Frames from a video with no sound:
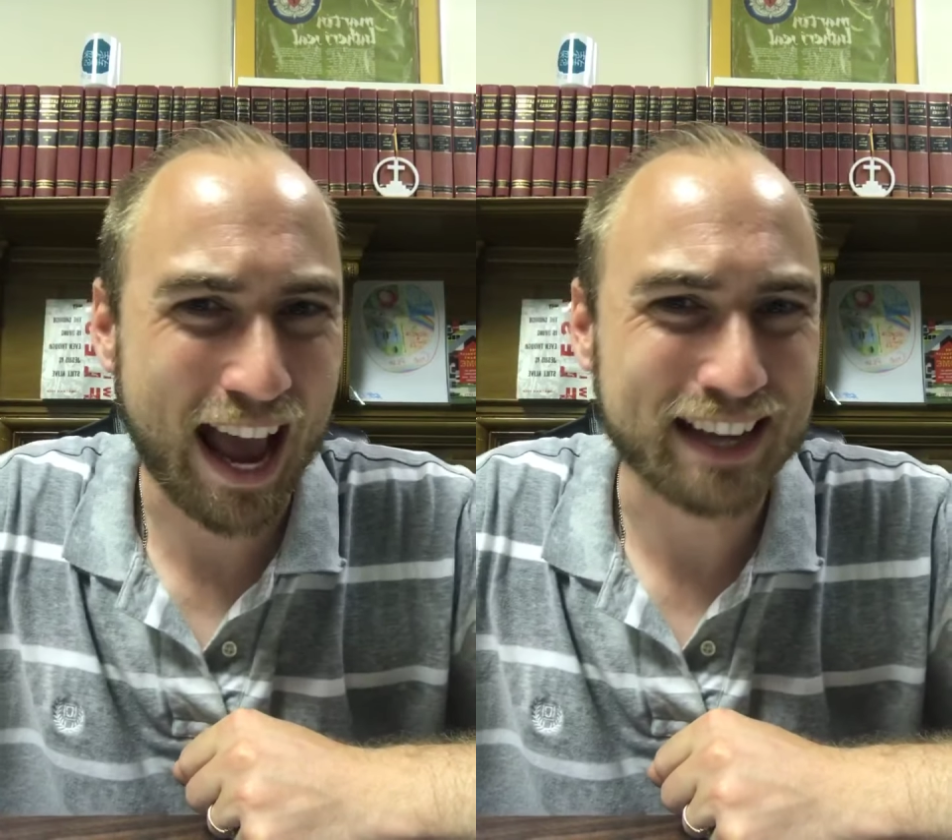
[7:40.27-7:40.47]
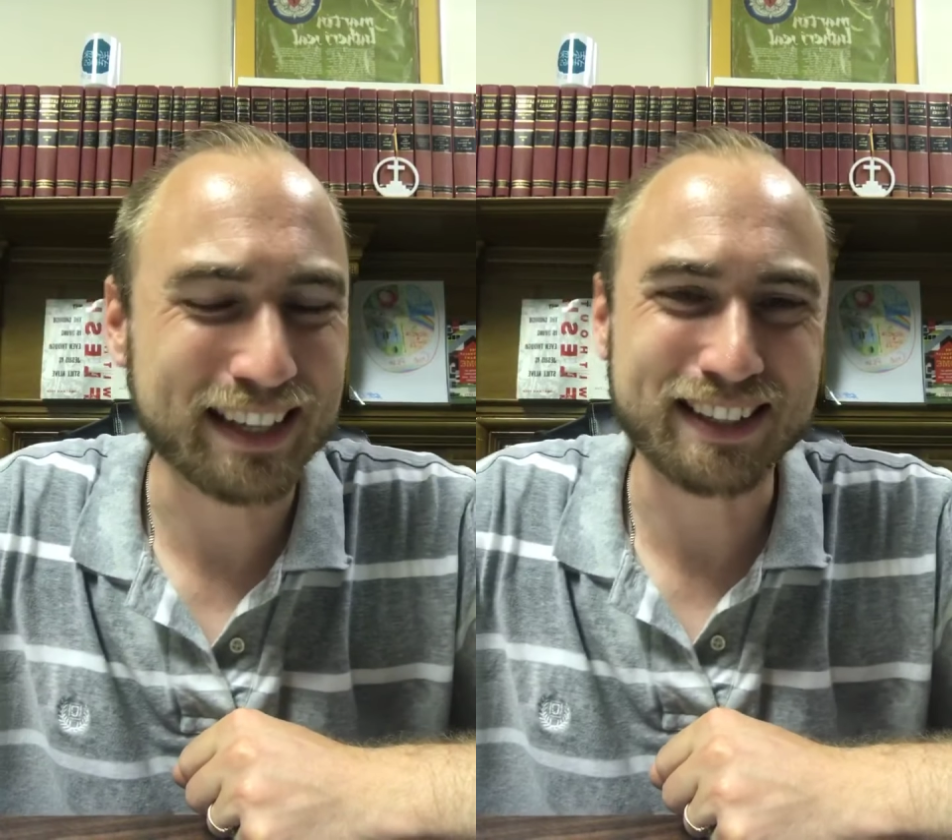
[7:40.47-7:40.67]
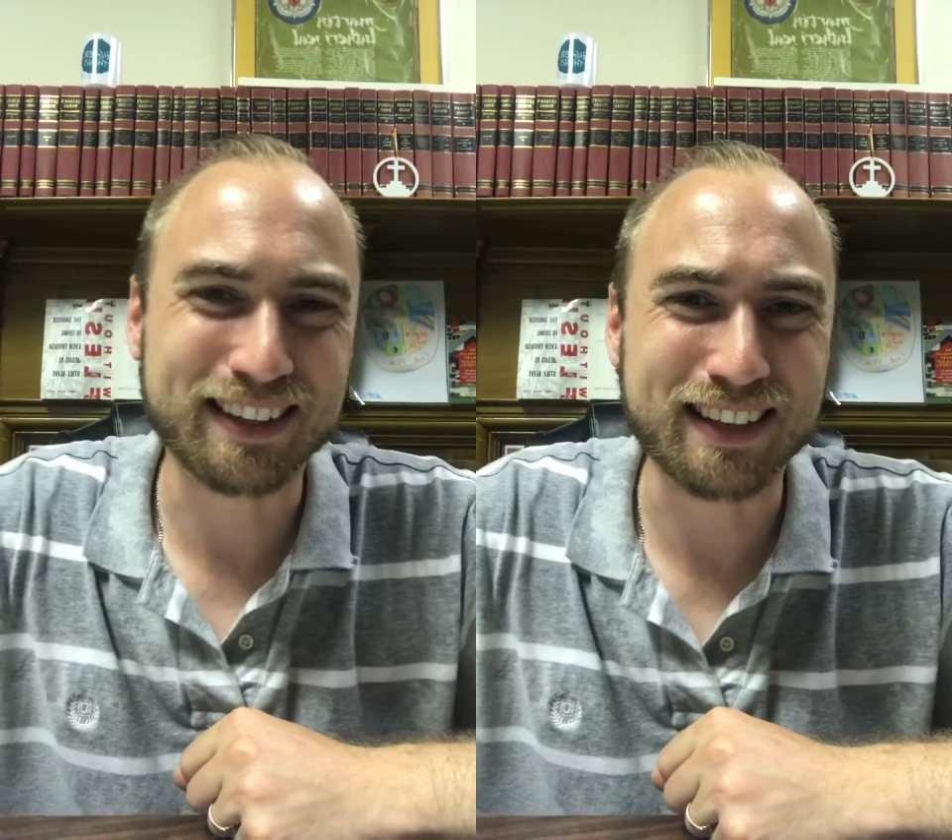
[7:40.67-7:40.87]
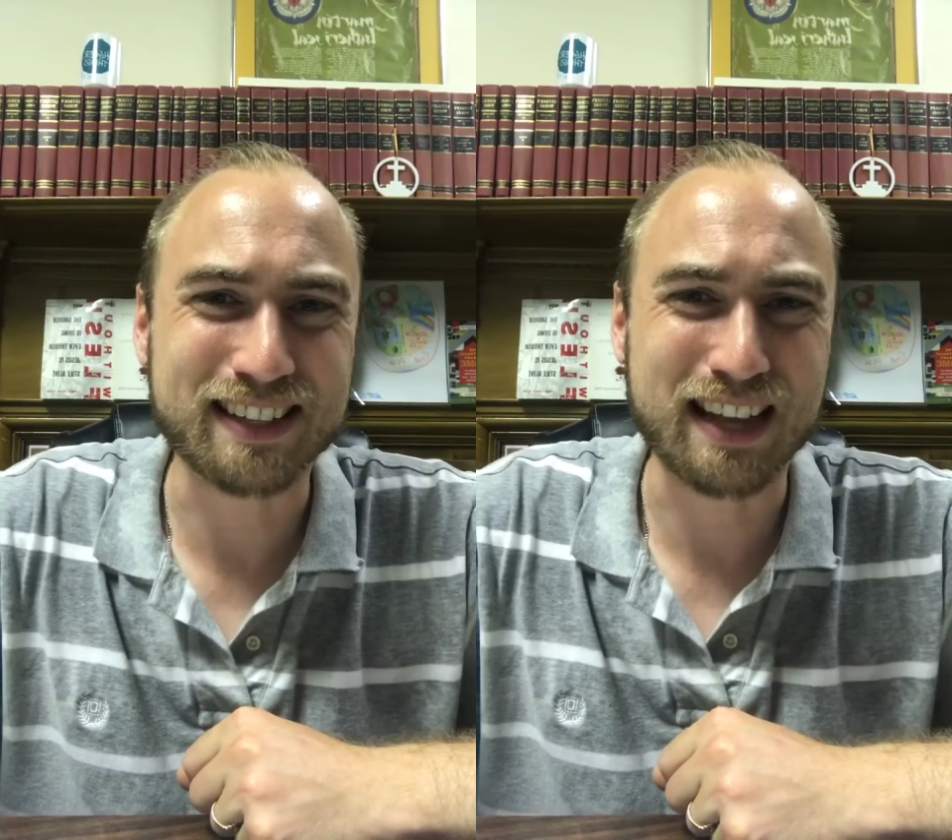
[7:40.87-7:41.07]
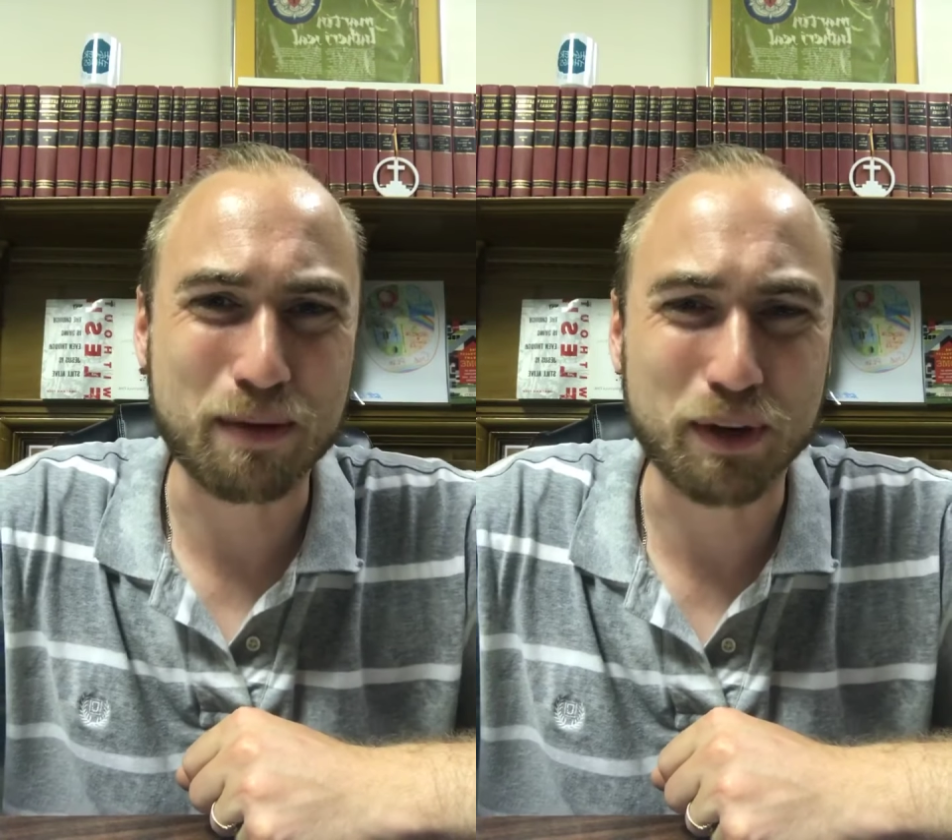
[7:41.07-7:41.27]
adding to
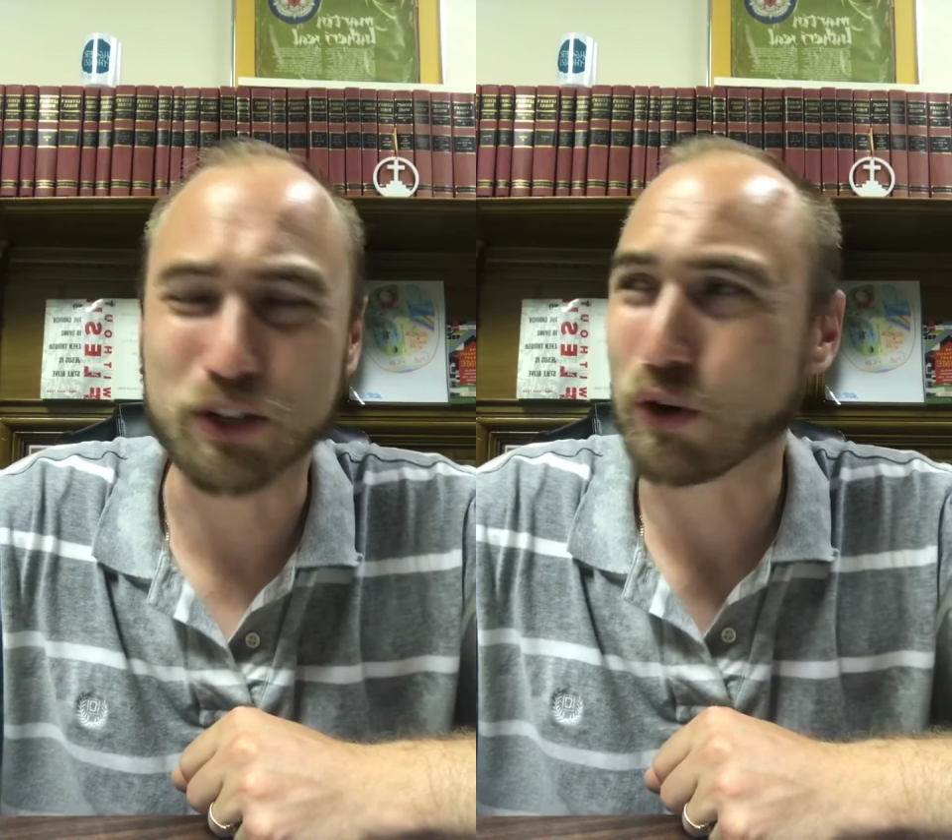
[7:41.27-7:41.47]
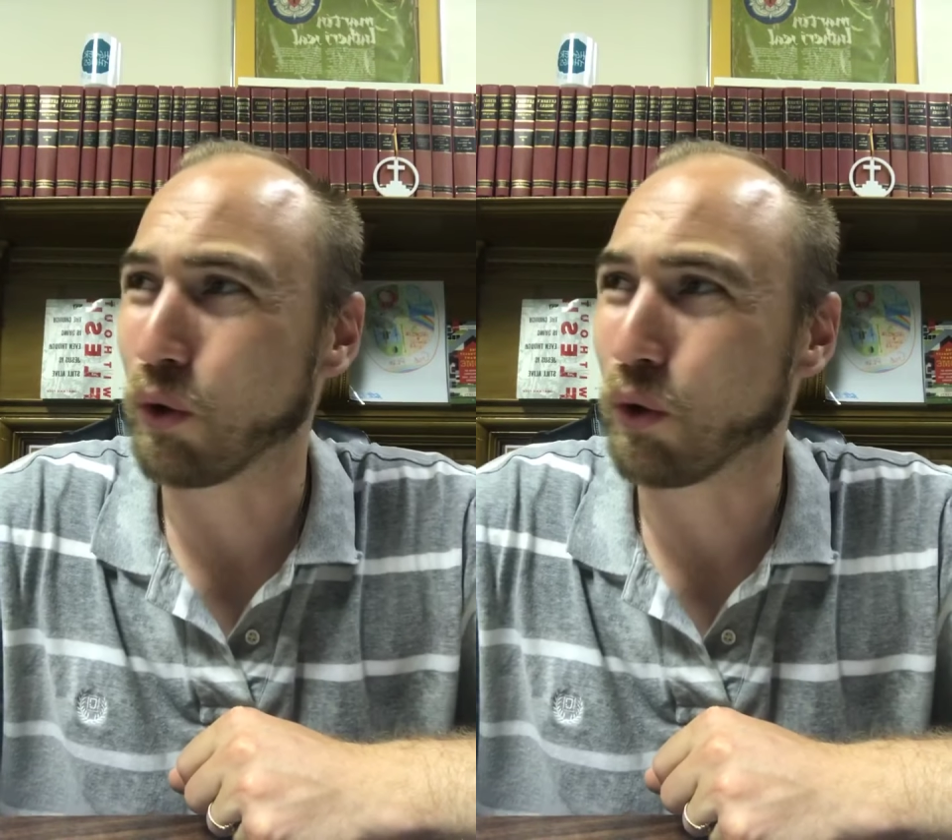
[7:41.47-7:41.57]
this image